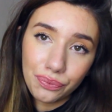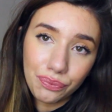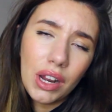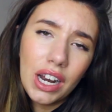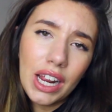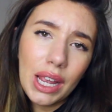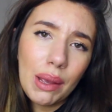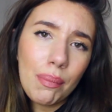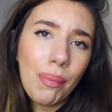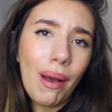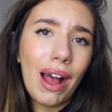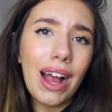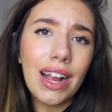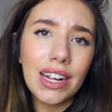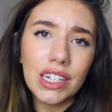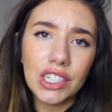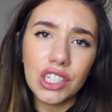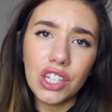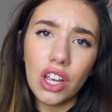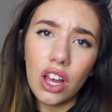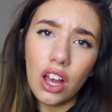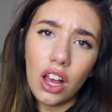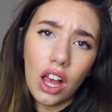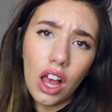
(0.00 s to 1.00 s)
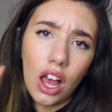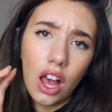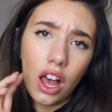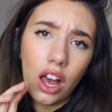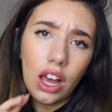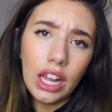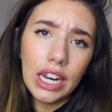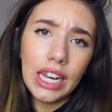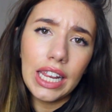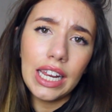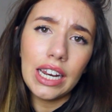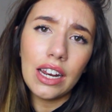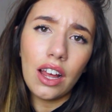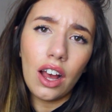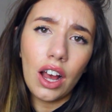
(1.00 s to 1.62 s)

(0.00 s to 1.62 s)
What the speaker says: Pulling it back to her early